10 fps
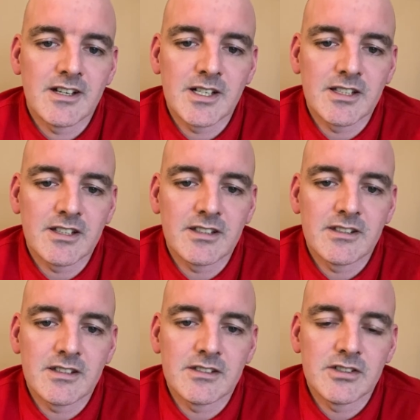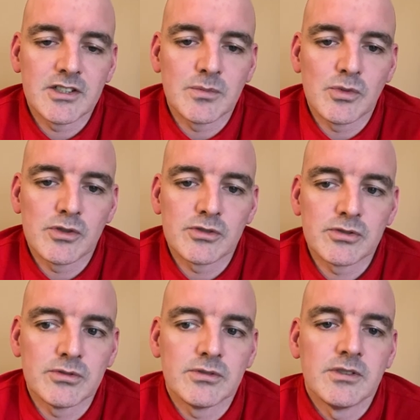I'd like to share more
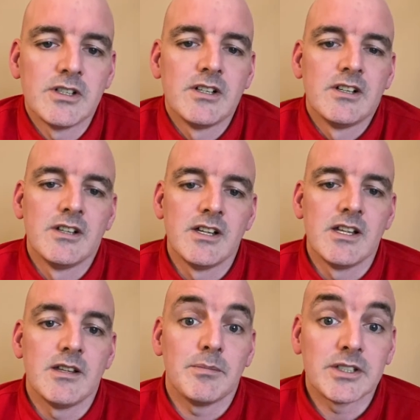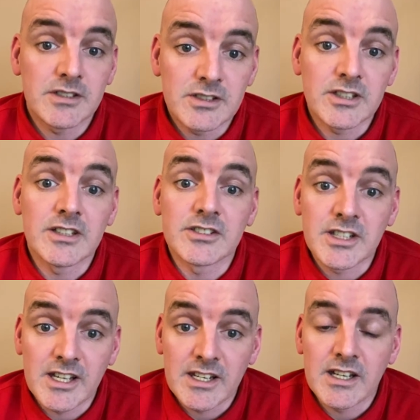so business leaders
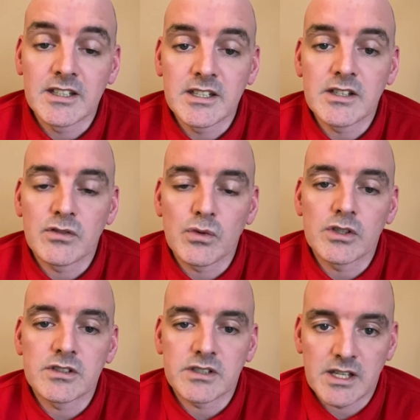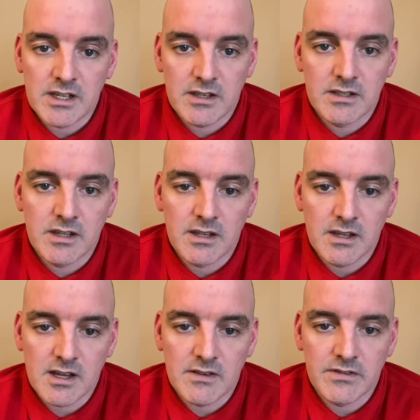get an idea of what it's like to
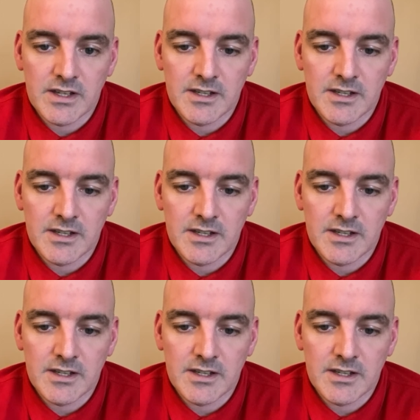have